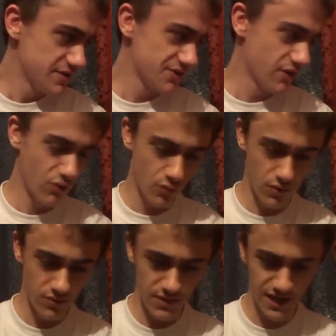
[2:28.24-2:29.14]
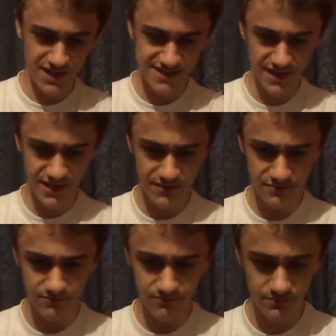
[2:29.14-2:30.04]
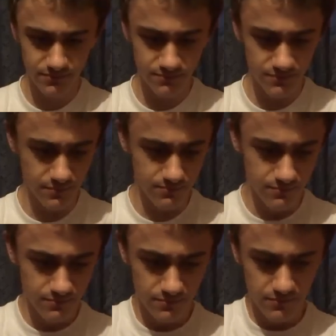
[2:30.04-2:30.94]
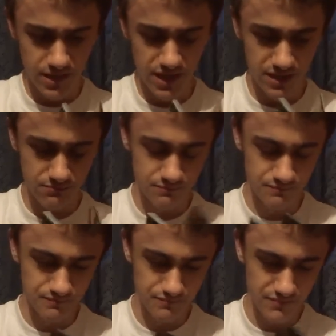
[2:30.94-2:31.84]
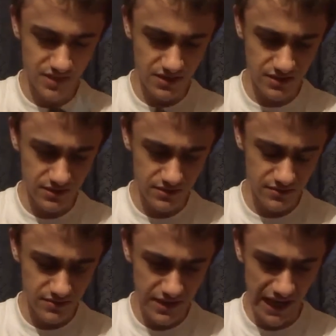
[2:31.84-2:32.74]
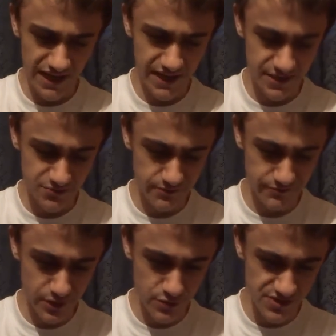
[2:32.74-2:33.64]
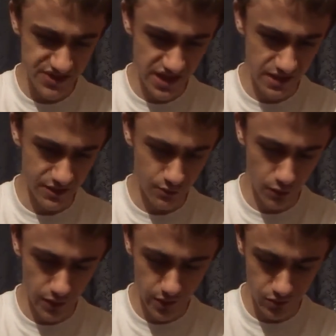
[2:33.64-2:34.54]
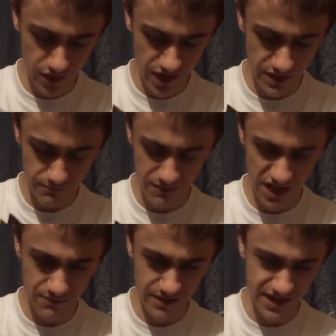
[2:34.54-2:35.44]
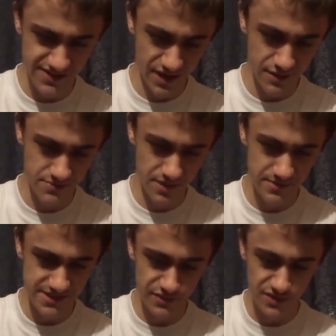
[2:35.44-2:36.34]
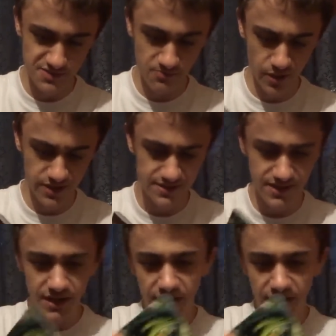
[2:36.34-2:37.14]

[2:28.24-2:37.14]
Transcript: So, like I said, Alec has refused the call of the Green many times up until this point.